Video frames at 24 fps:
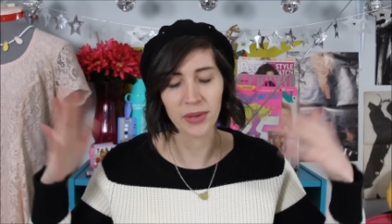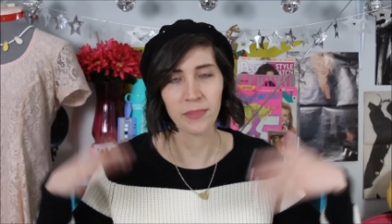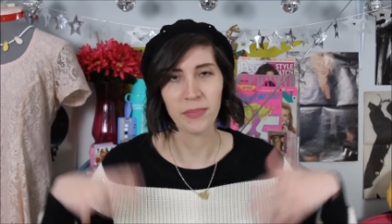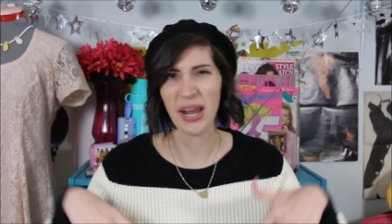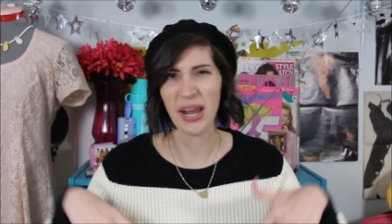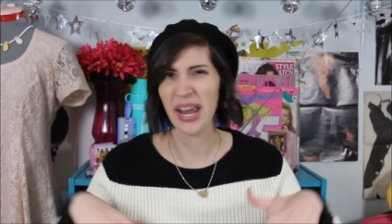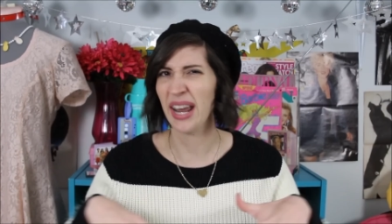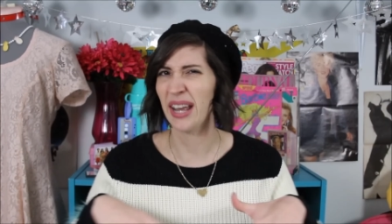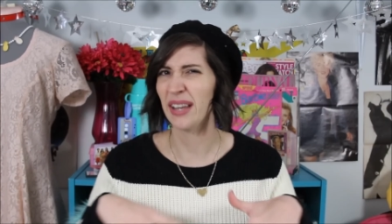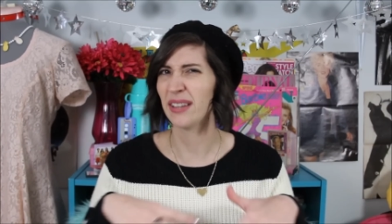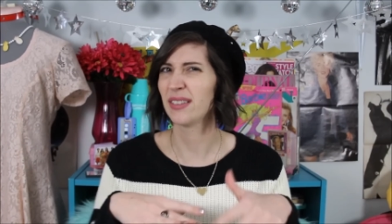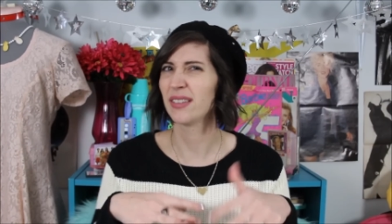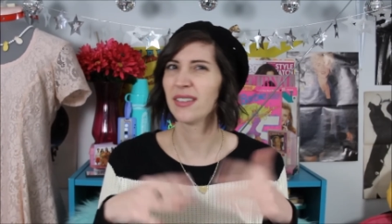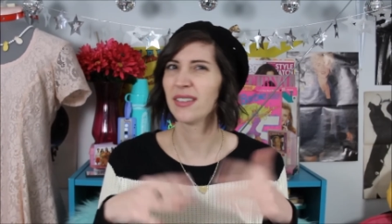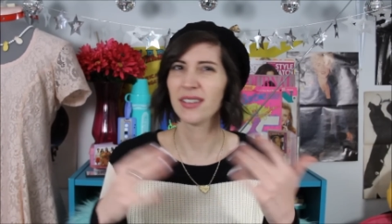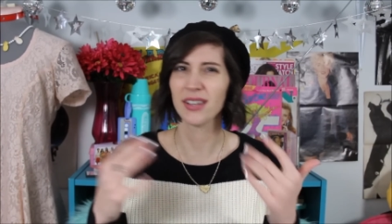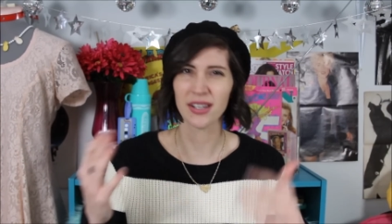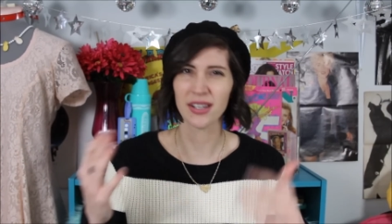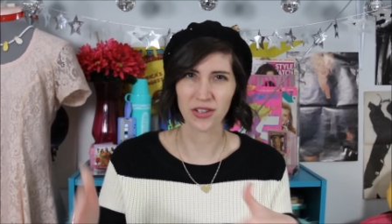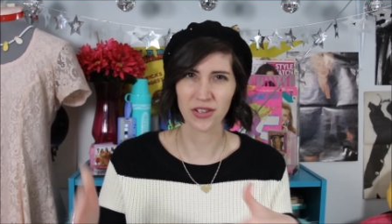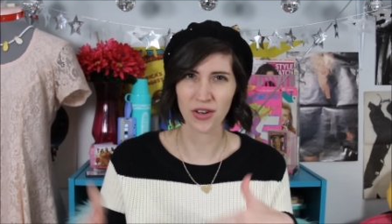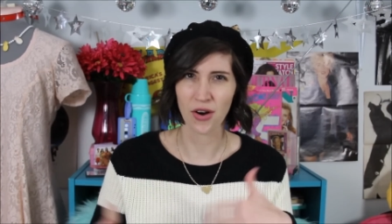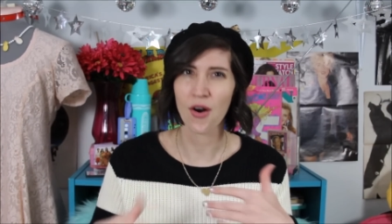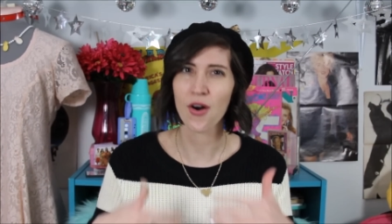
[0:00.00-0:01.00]
but pants,
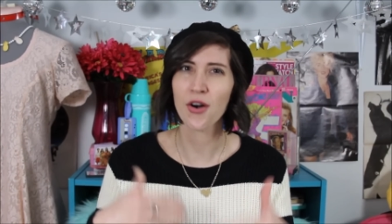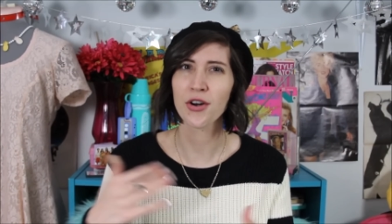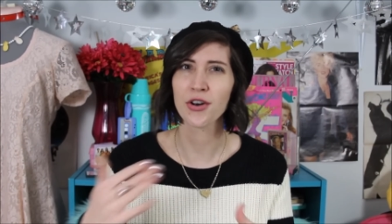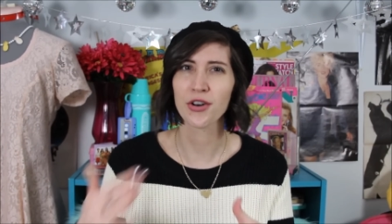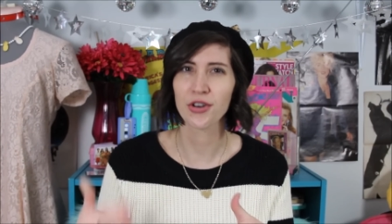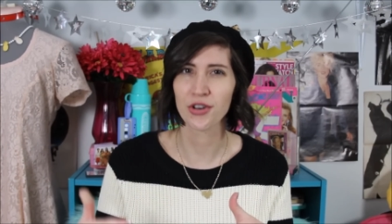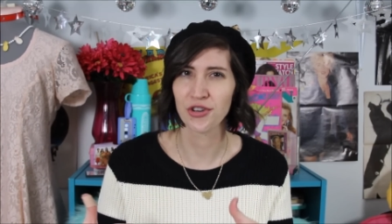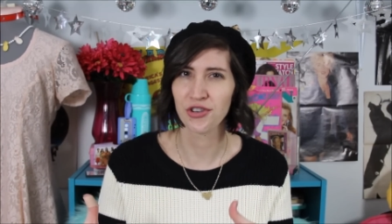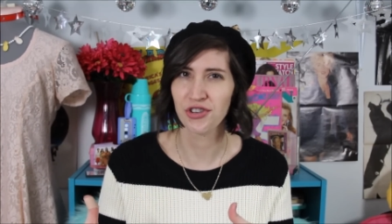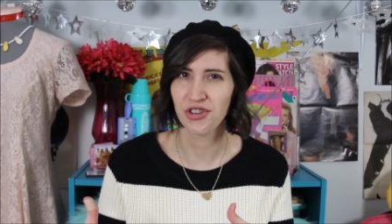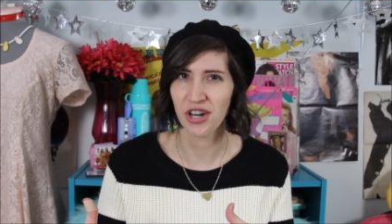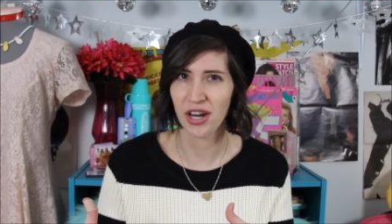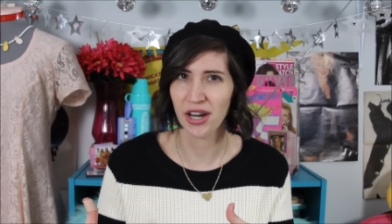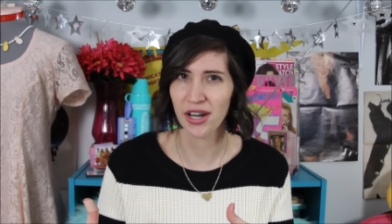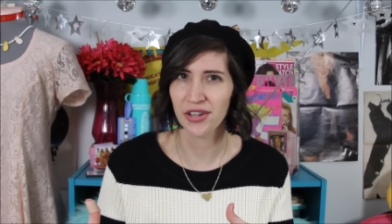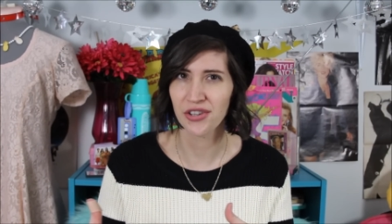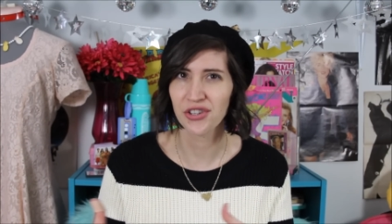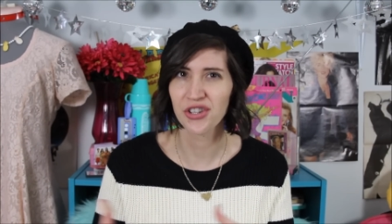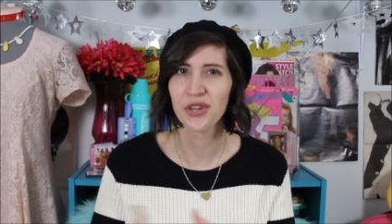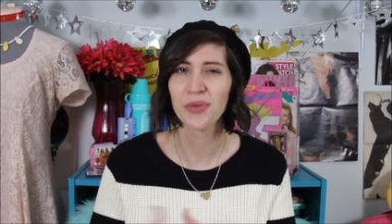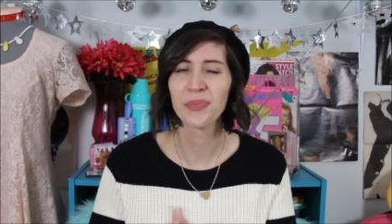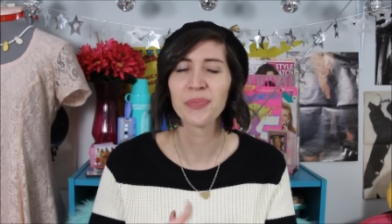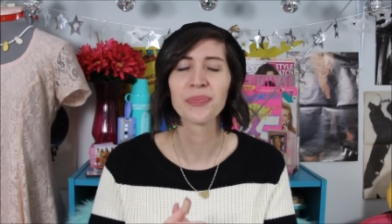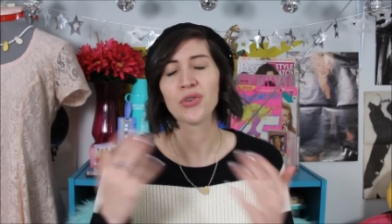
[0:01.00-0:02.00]
it's harder to
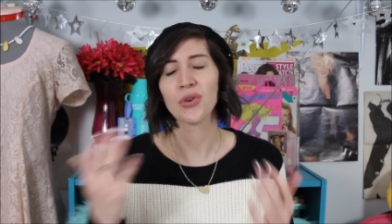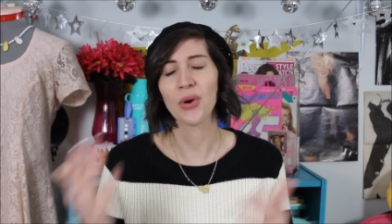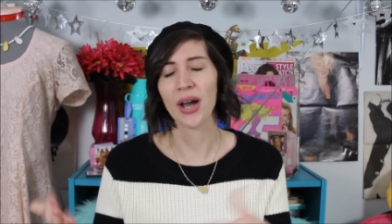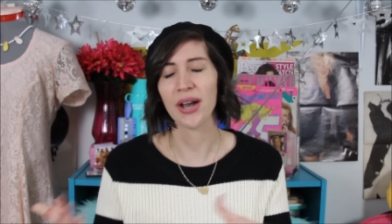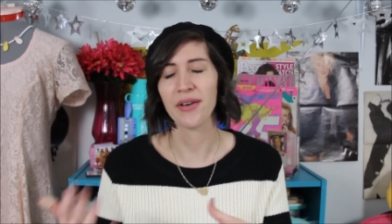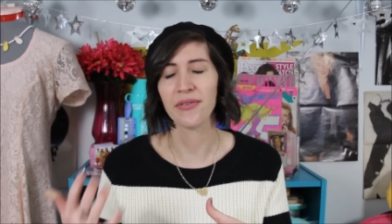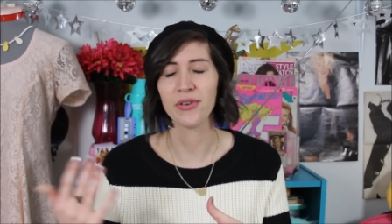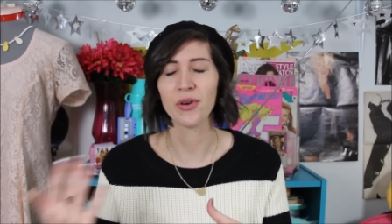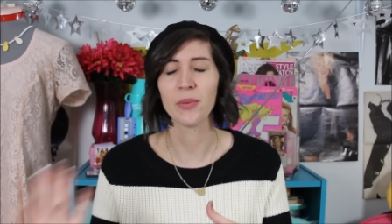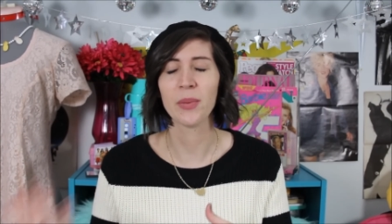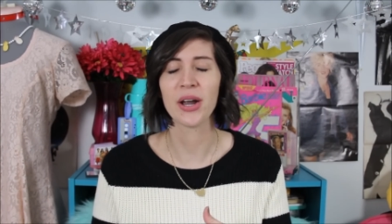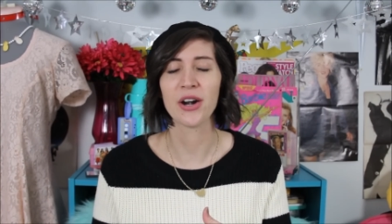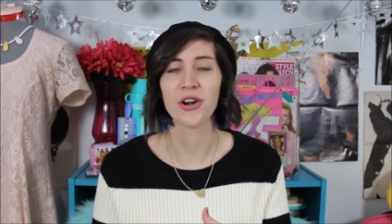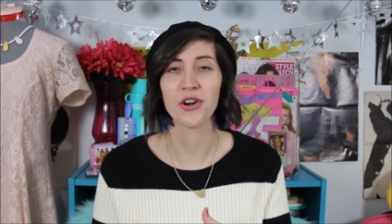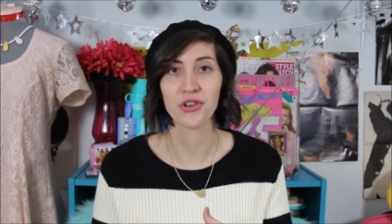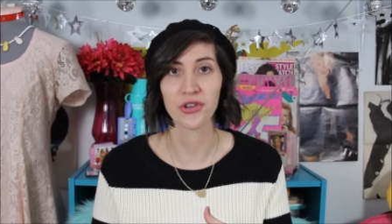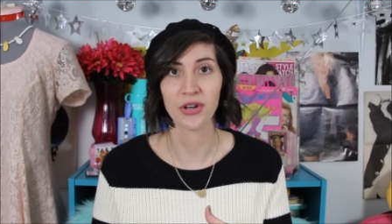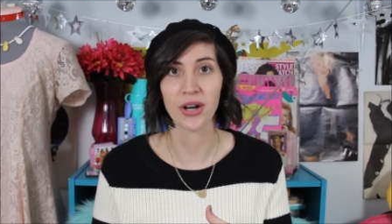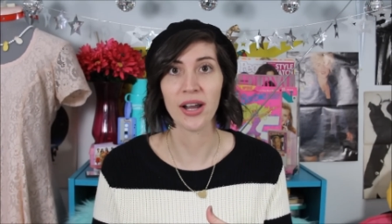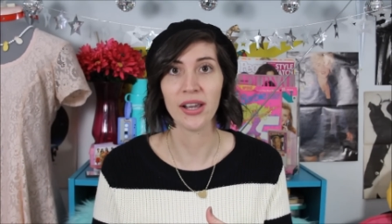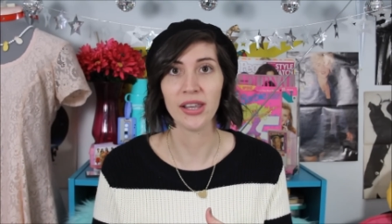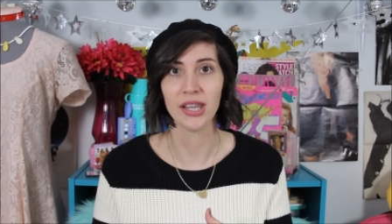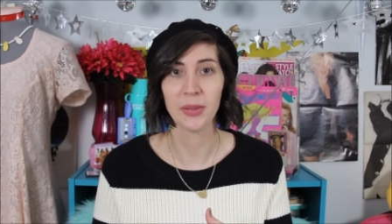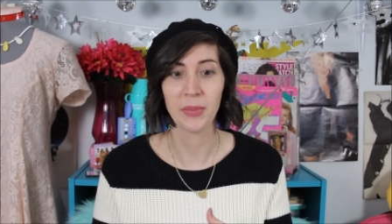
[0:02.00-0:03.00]
judge, so I feel better
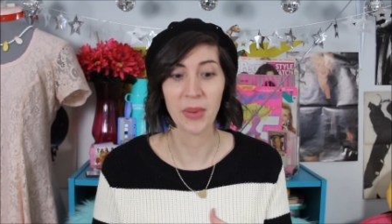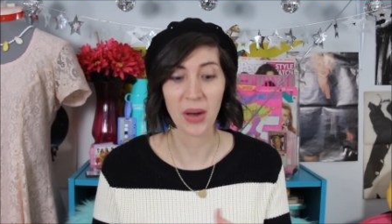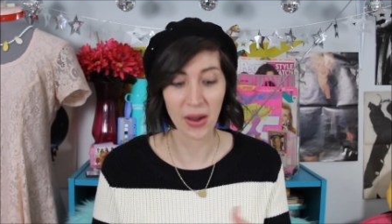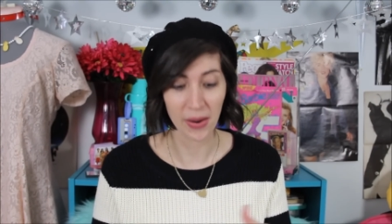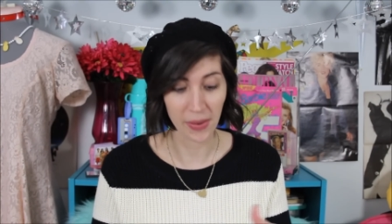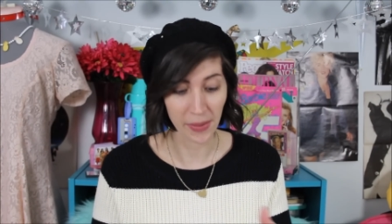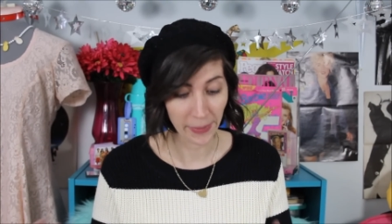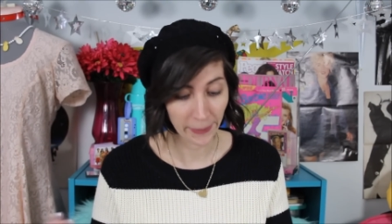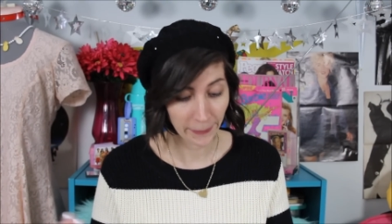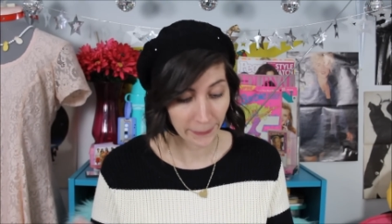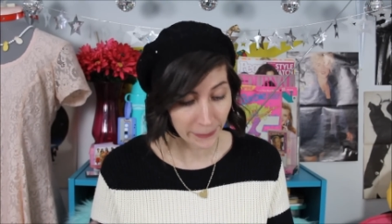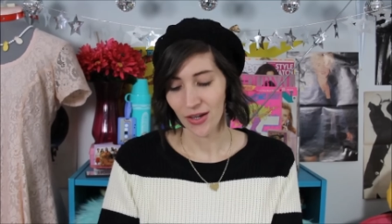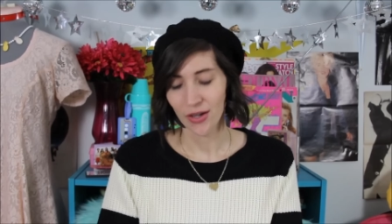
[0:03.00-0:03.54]
trying them on.